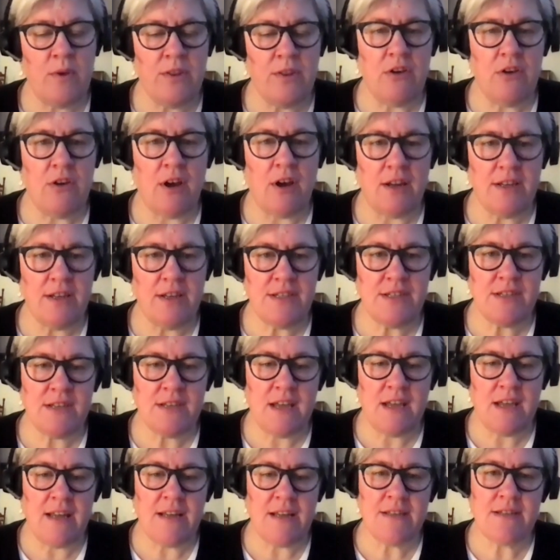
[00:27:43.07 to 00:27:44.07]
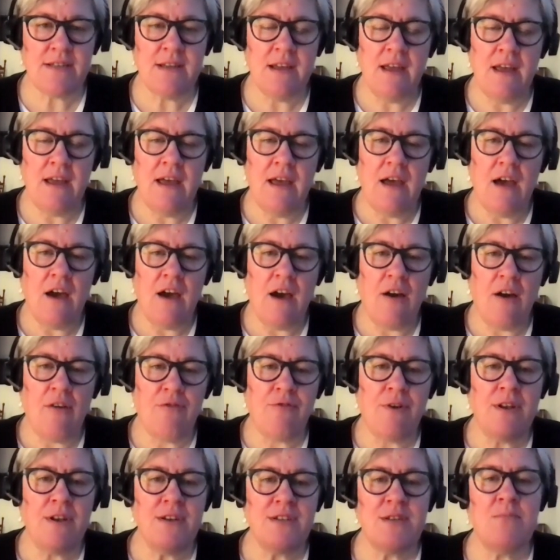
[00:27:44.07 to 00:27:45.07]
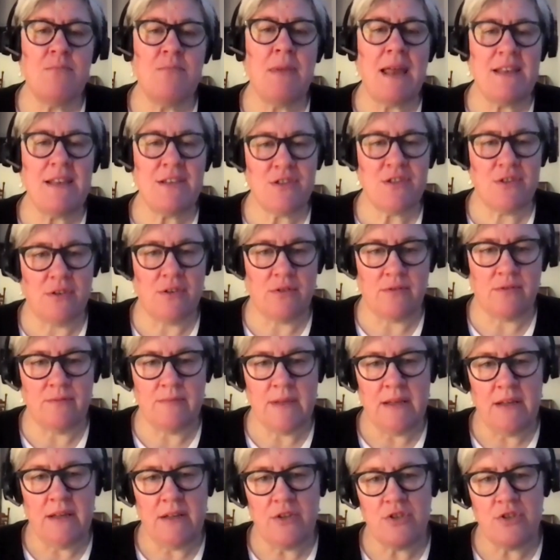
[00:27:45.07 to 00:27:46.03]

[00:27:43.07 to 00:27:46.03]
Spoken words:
United States are fundamental